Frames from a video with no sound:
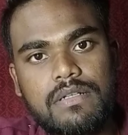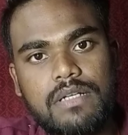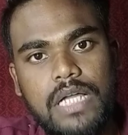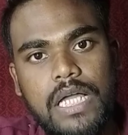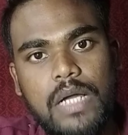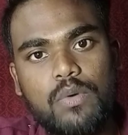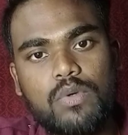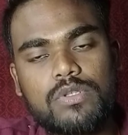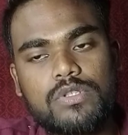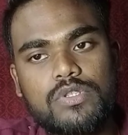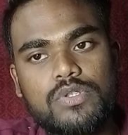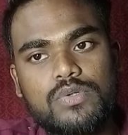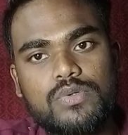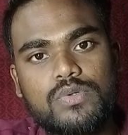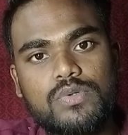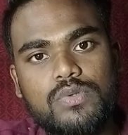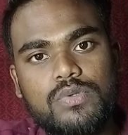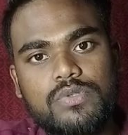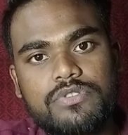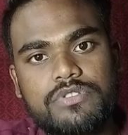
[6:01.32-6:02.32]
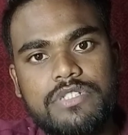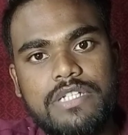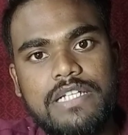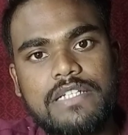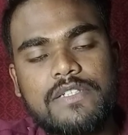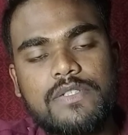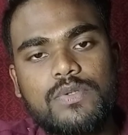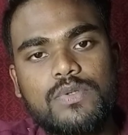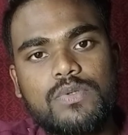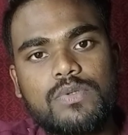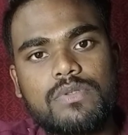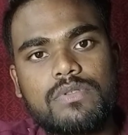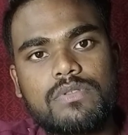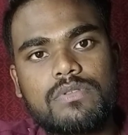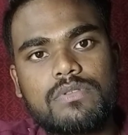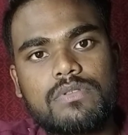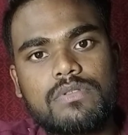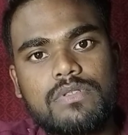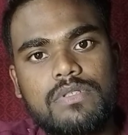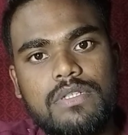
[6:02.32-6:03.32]
I want to tell you
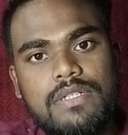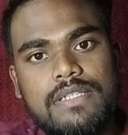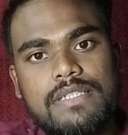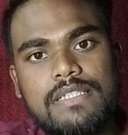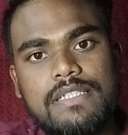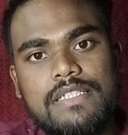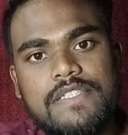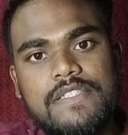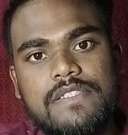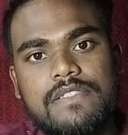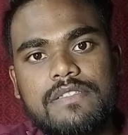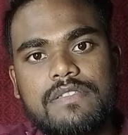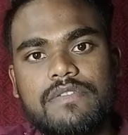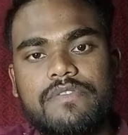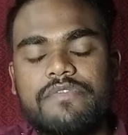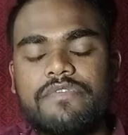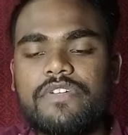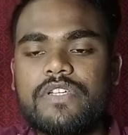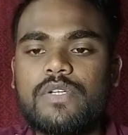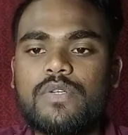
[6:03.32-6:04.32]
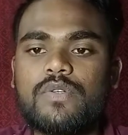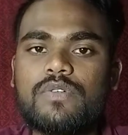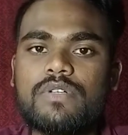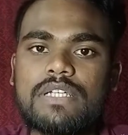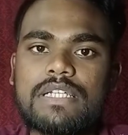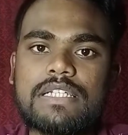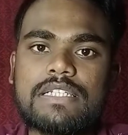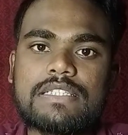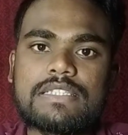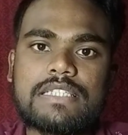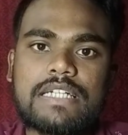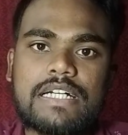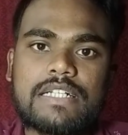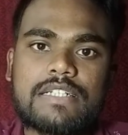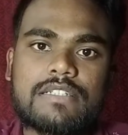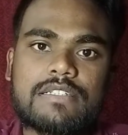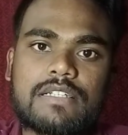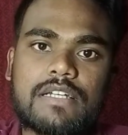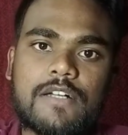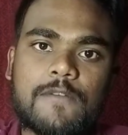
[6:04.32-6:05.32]
in this video is
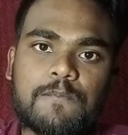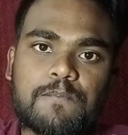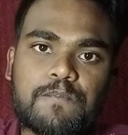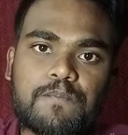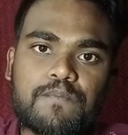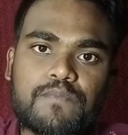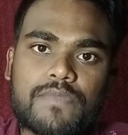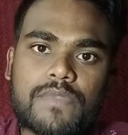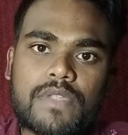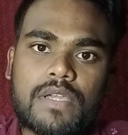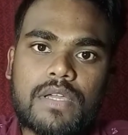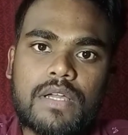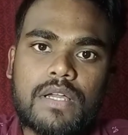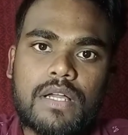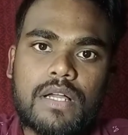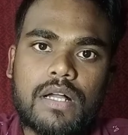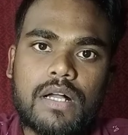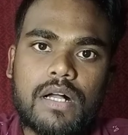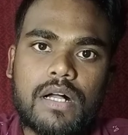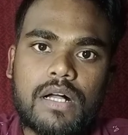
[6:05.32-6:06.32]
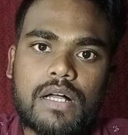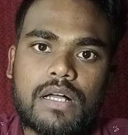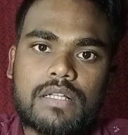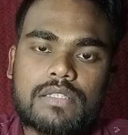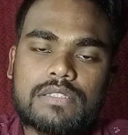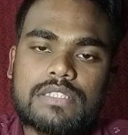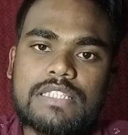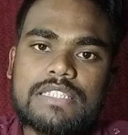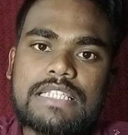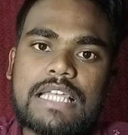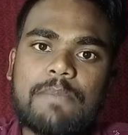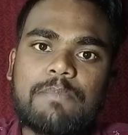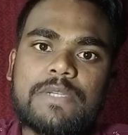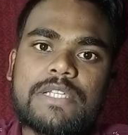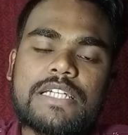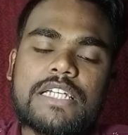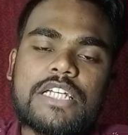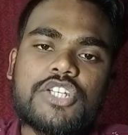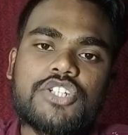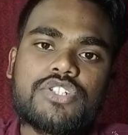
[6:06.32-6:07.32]
that this
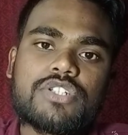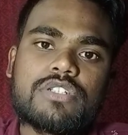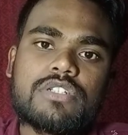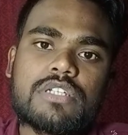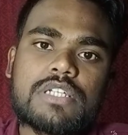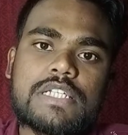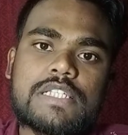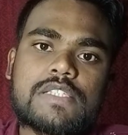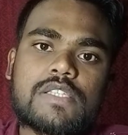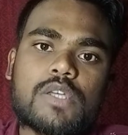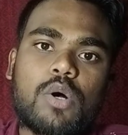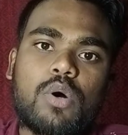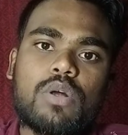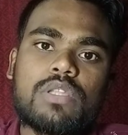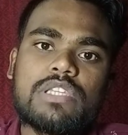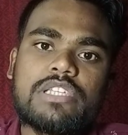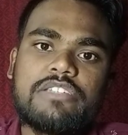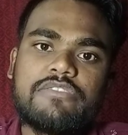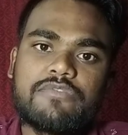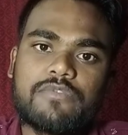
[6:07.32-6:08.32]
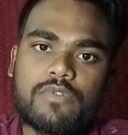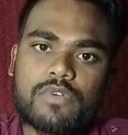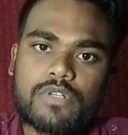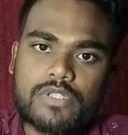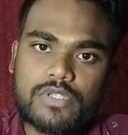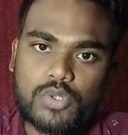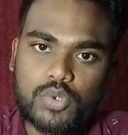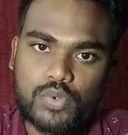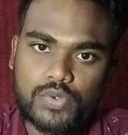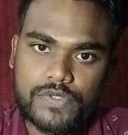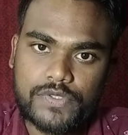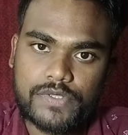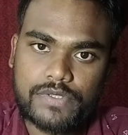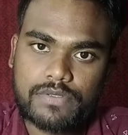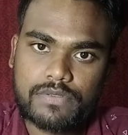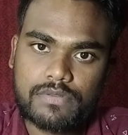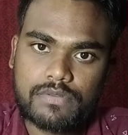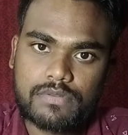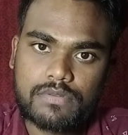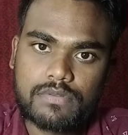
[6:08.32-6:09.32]
application is only for
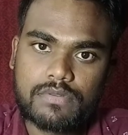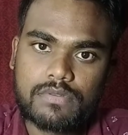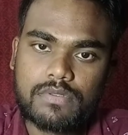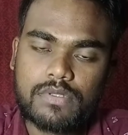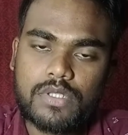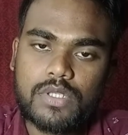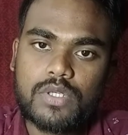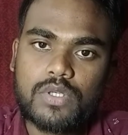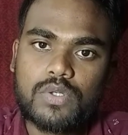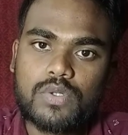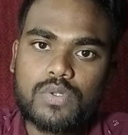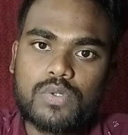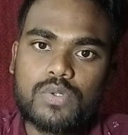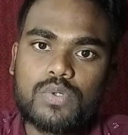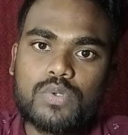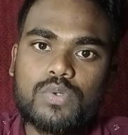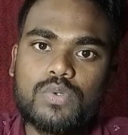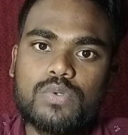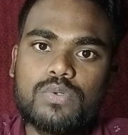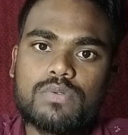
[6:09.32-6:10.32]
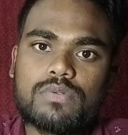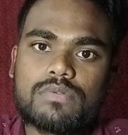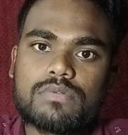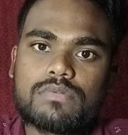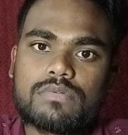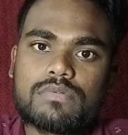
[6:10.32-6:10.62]
those who